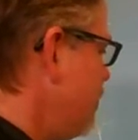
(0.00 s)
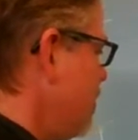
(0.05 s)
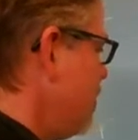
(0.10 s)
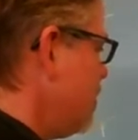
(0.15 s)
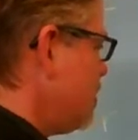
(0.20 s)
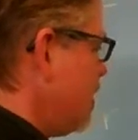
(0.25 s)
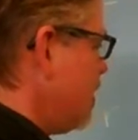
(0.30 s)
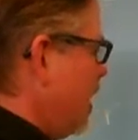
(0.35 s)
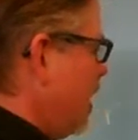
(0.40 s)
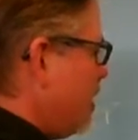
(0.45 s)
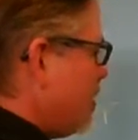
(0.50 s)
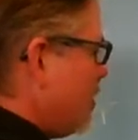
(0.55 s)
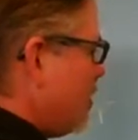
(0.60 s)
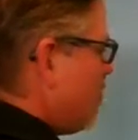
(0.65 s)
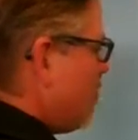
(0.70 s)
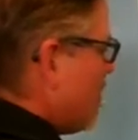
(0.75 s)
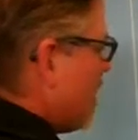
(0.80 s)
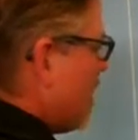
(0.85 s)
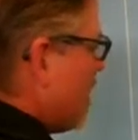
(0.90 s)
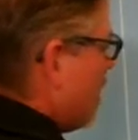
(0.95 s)
looks like.
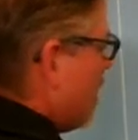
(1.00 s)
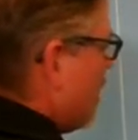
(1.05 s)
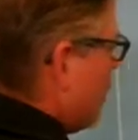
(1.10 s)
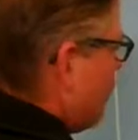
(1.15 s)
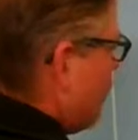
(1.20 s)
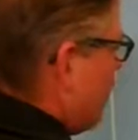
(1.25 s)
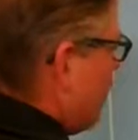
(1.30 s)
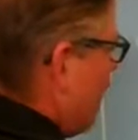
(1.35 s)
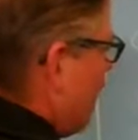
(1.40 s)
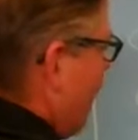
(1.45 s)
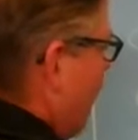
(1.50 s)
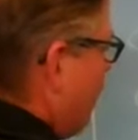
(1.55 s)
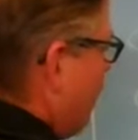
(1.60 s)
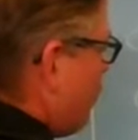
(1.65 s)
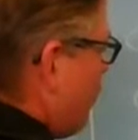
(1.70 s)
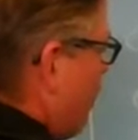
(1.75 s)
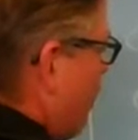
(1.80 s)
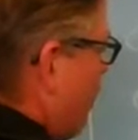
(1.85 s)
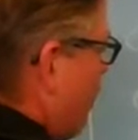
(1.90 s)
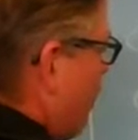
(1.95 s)
The
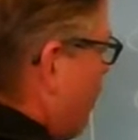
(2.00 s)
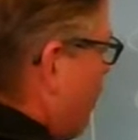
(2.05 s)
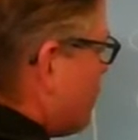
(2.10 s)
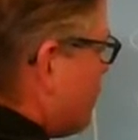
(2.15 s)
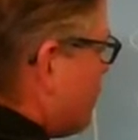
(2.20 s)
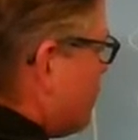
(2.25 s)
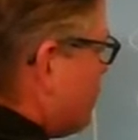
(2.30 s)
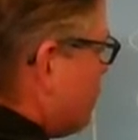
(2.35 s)
eighth rest